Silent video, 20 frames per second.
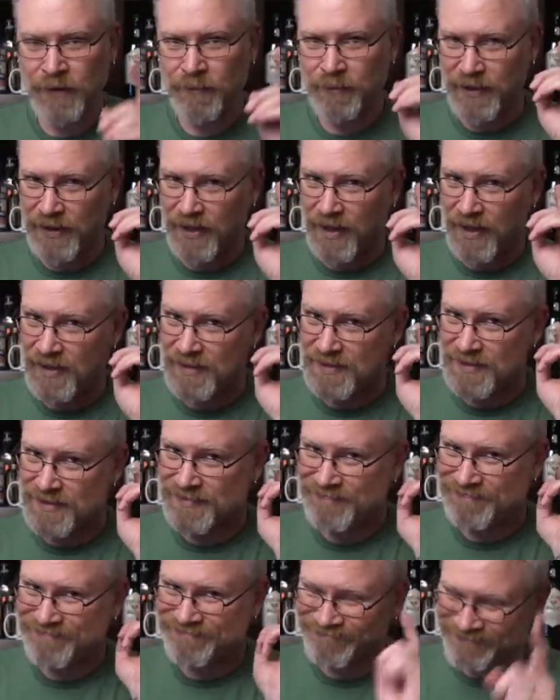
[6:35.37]

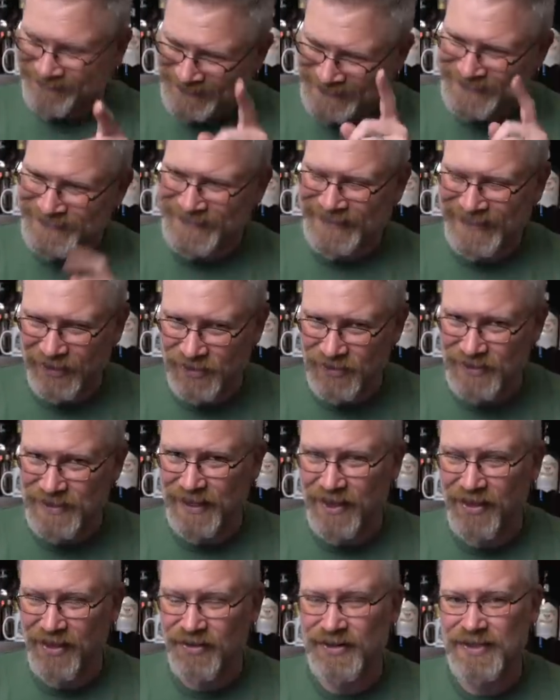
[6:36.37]
Because here's
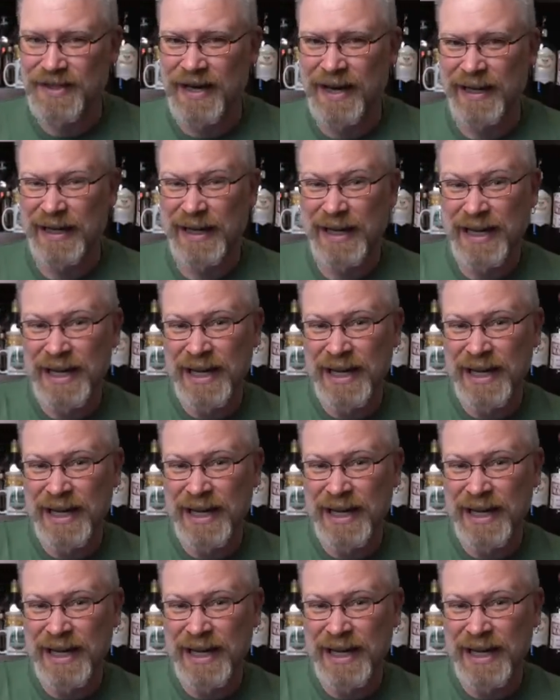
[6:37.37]
the other side.